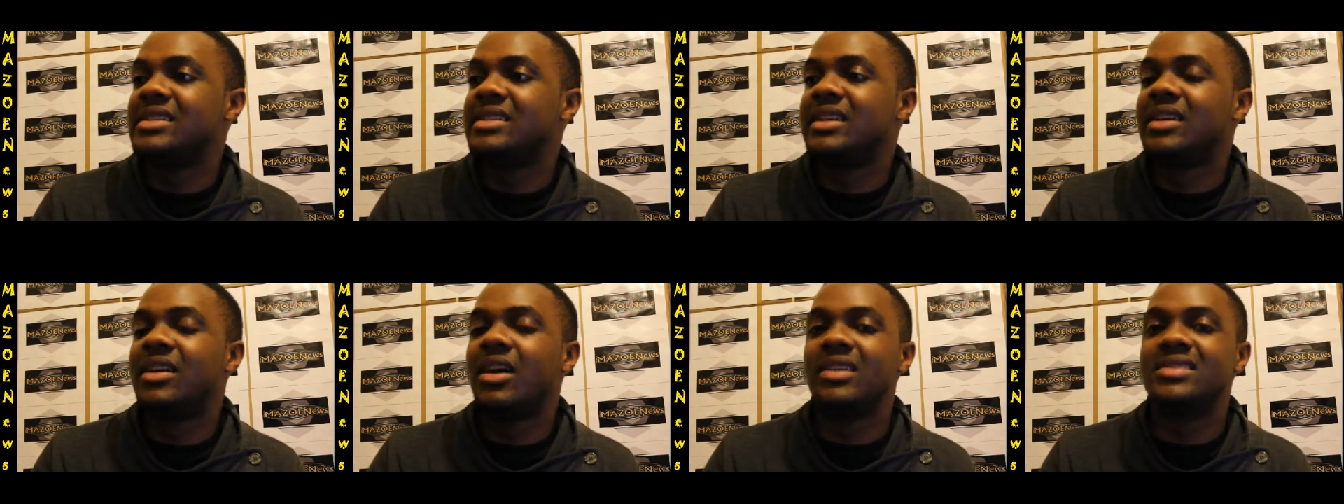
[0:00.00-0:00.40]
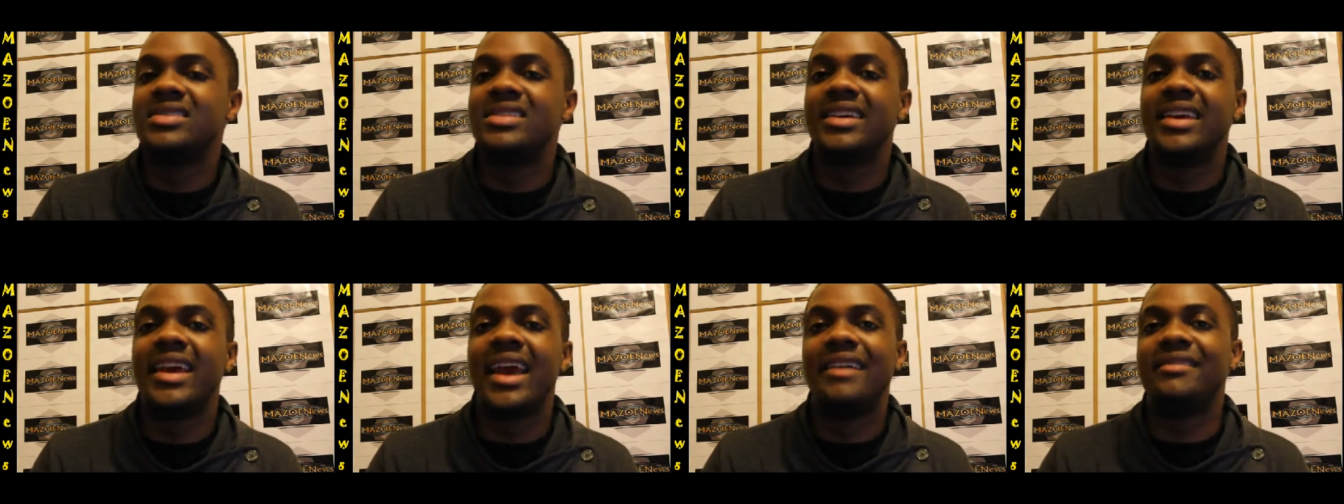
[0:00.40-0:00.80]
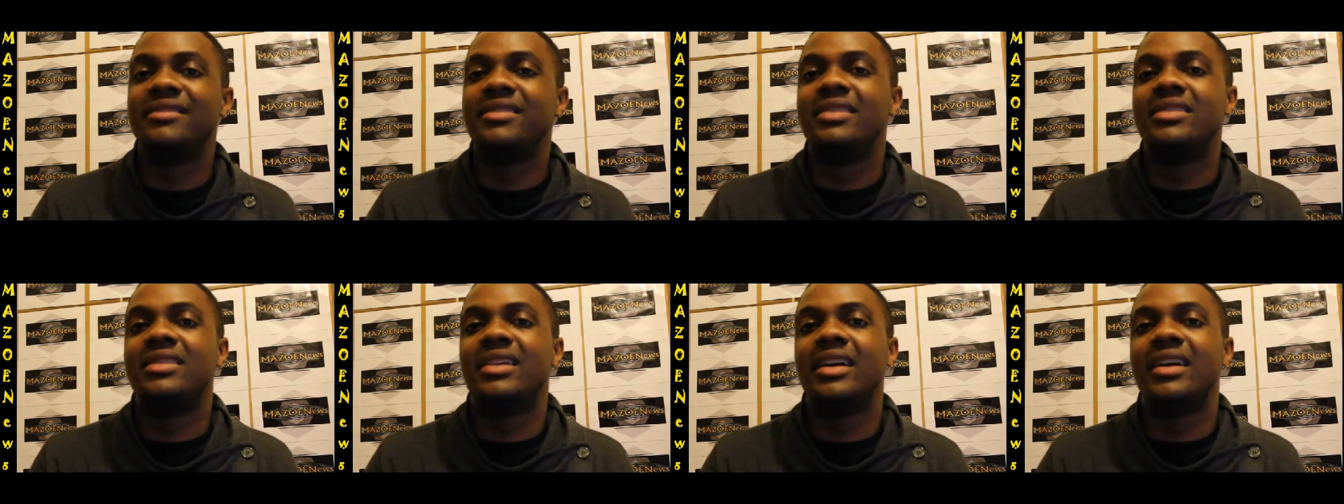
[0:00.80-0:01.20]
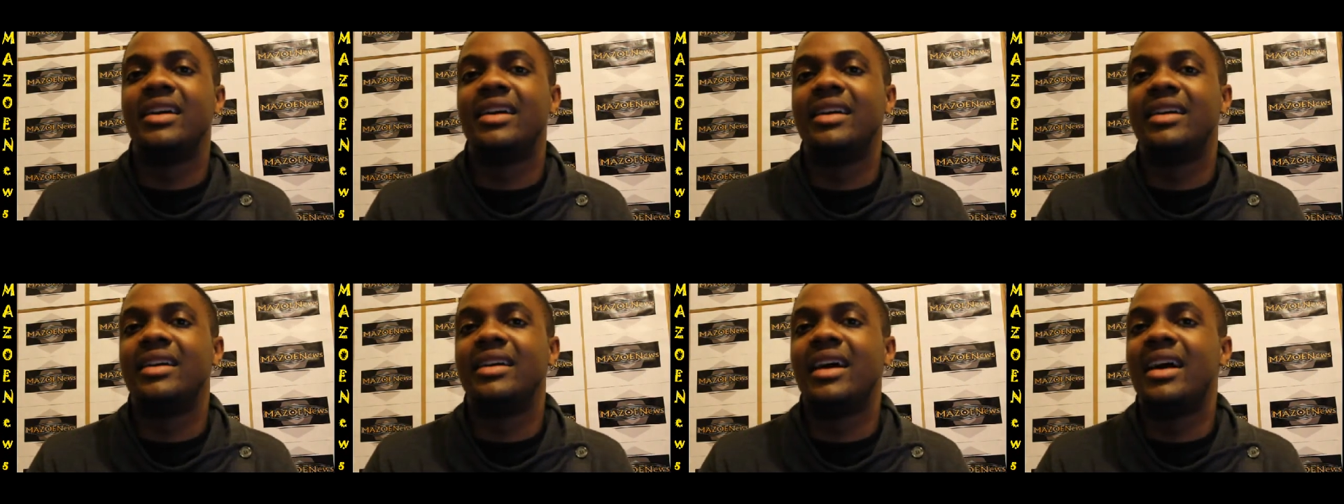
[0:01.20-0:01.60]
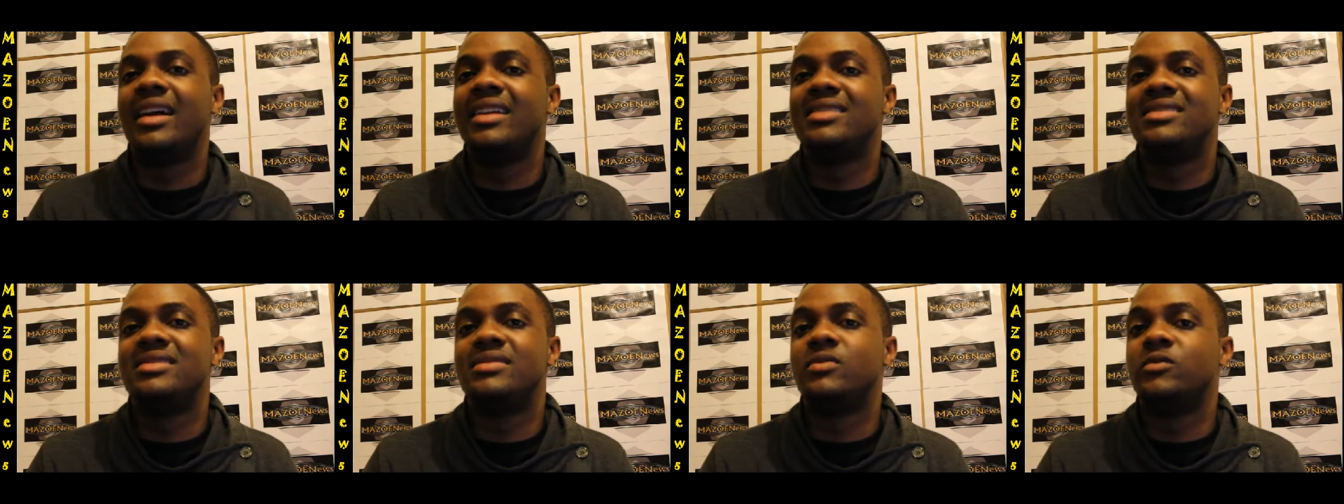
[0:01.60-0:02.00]
cutting everything,
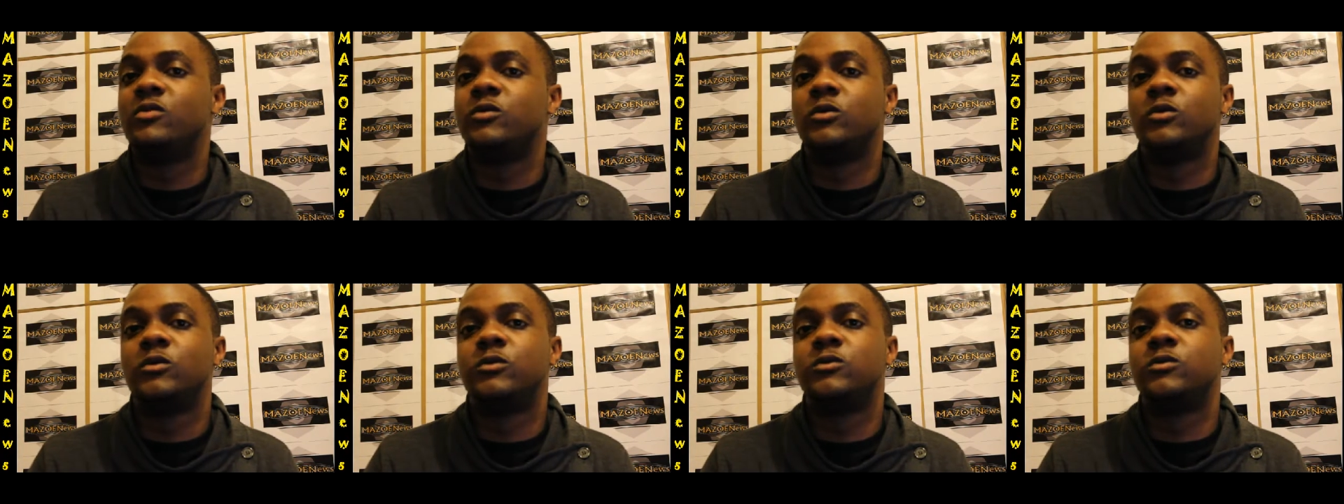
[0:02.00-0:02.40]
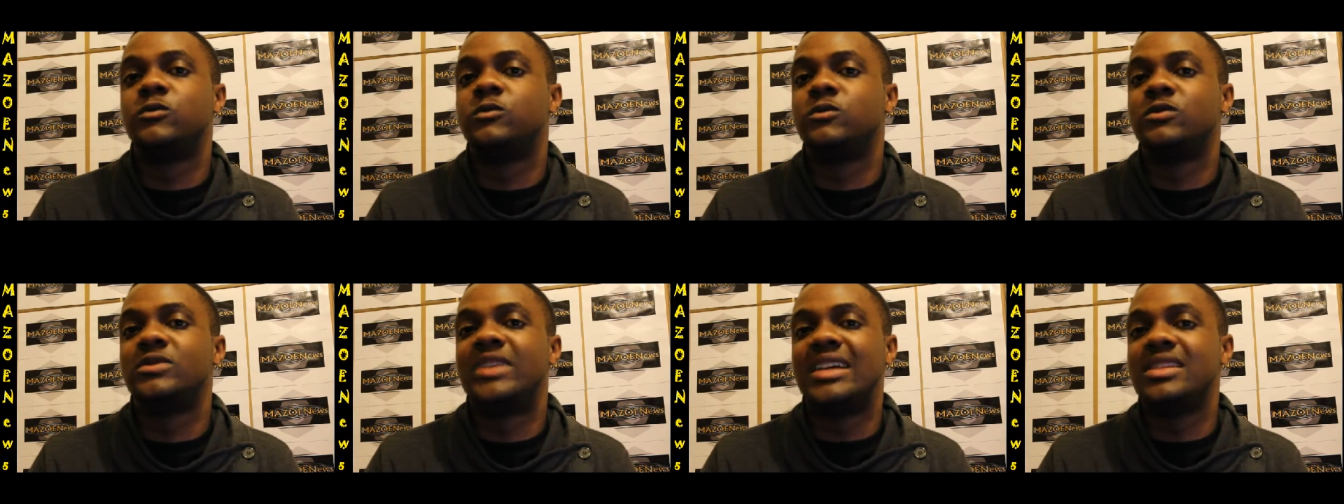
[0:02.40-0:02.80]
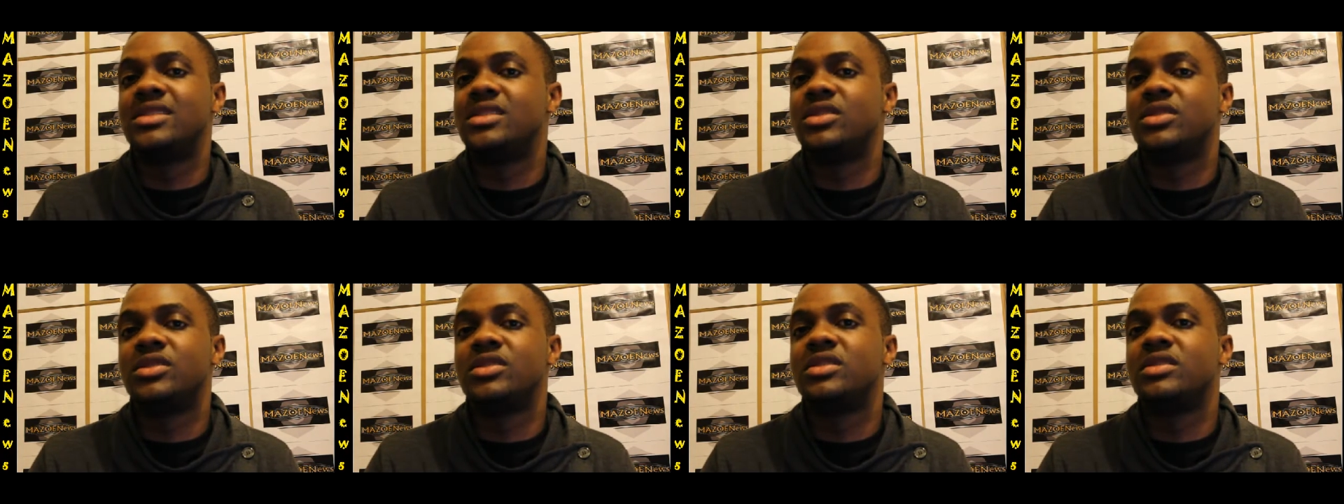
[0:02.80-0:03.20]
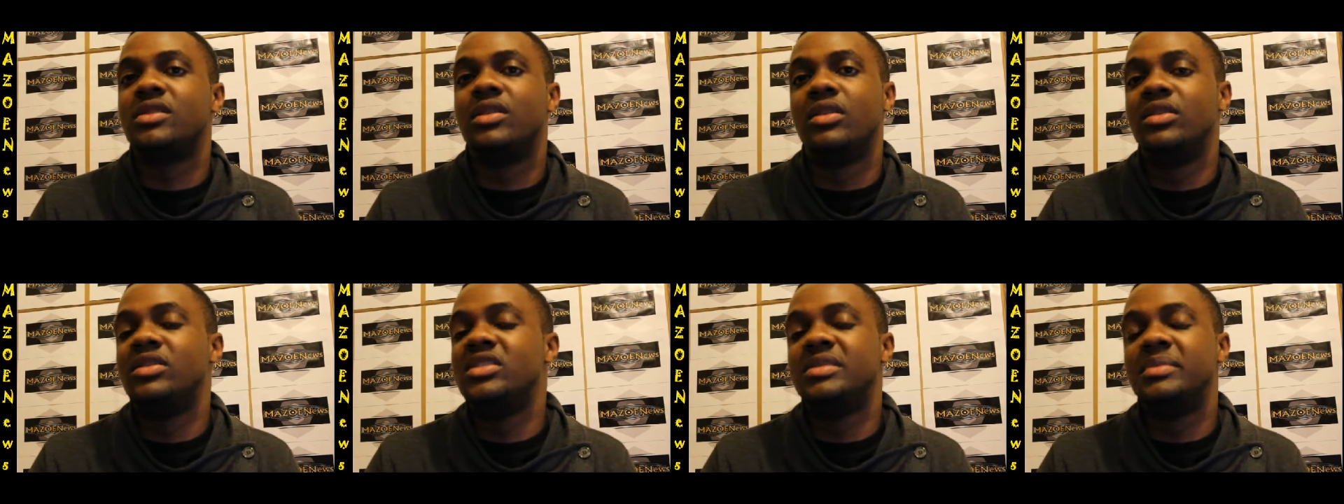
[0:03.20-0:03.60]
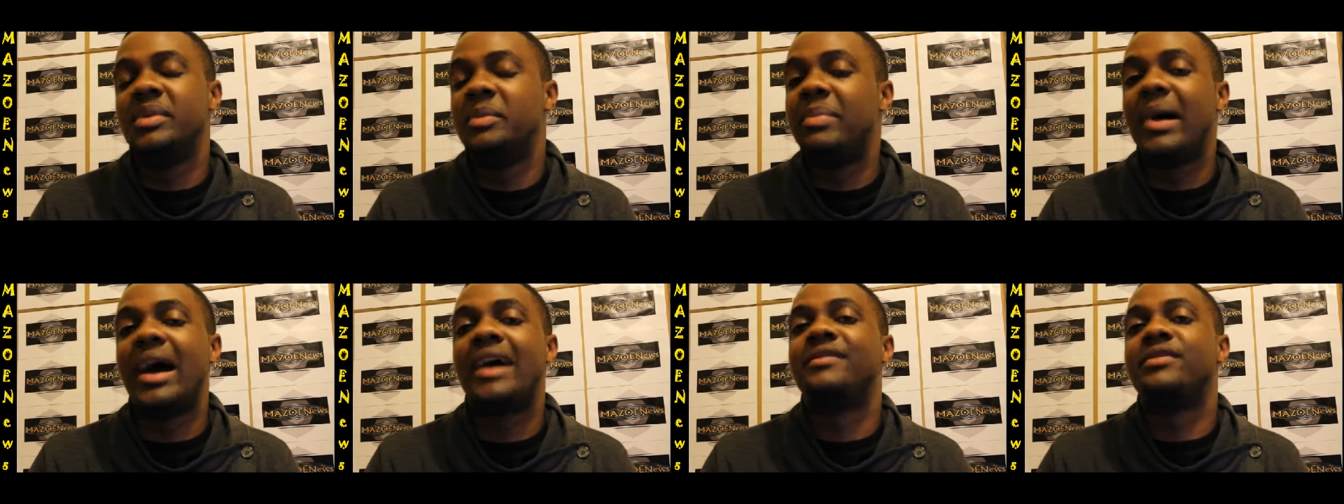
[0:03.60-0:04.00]
and that's just going to be
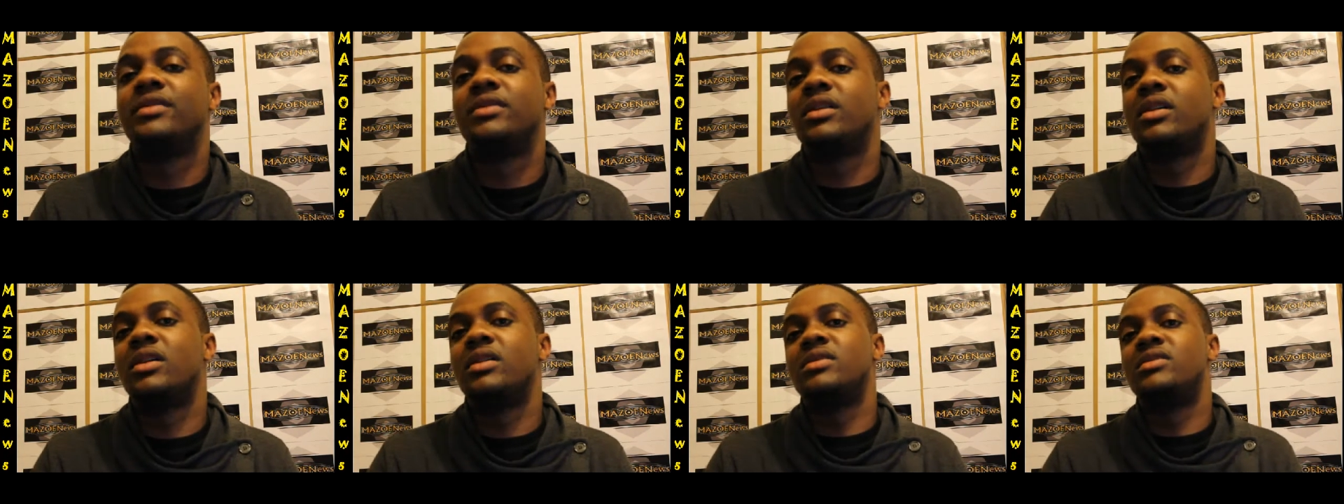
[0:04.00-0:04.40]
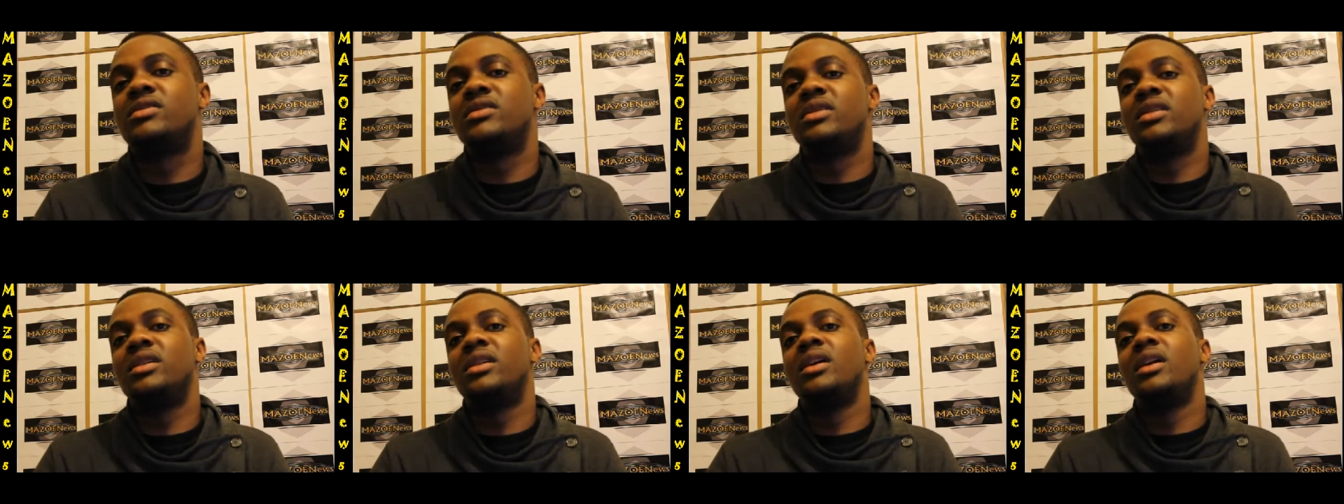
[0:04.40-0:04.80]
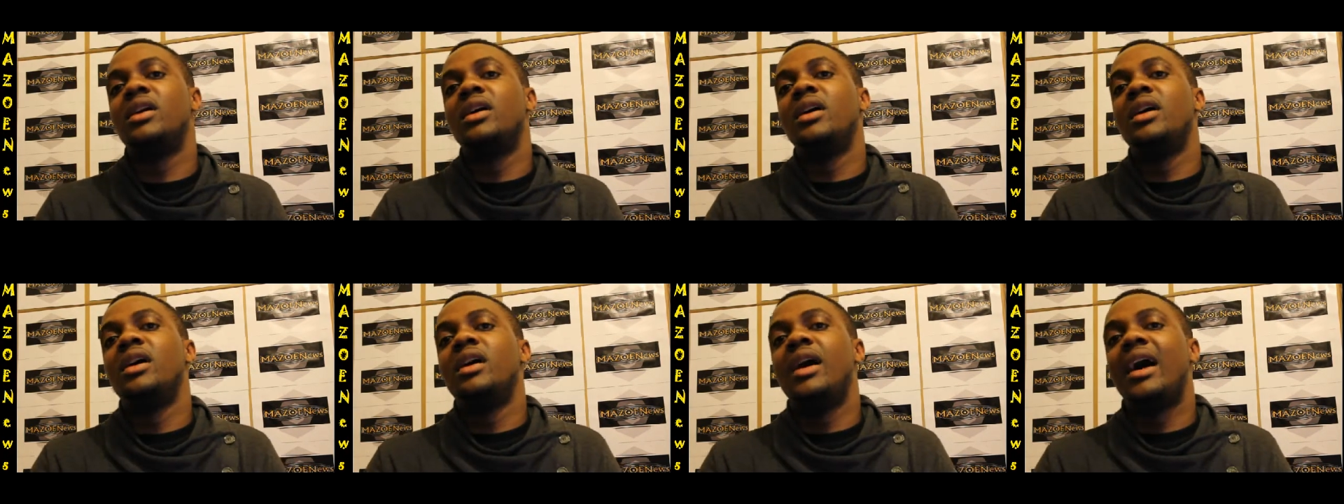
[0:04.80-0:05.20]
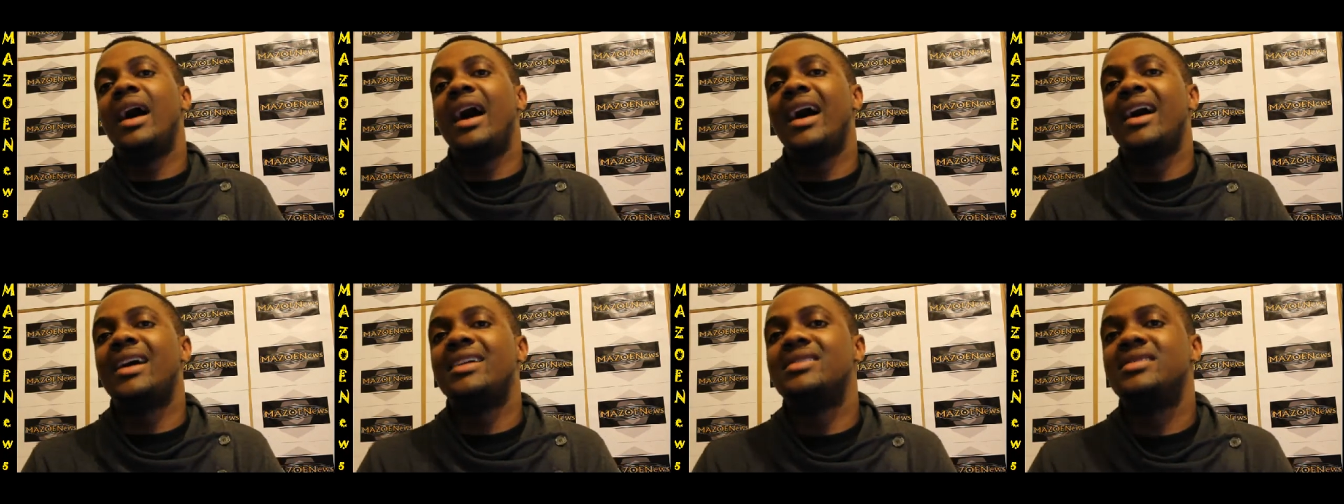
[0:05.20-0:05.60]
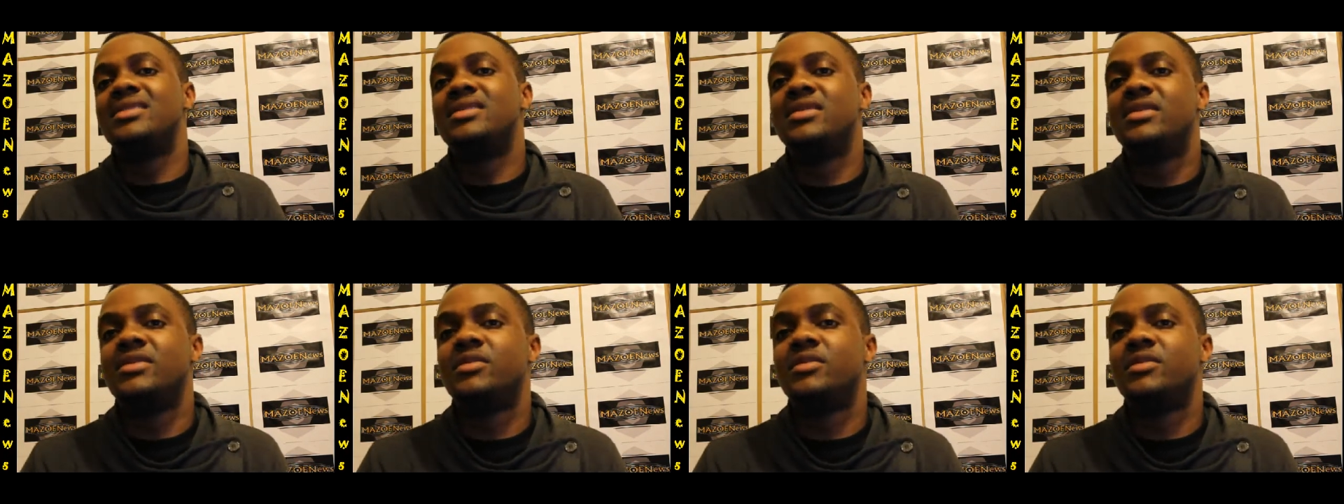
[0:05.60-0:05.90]
bad for the country. And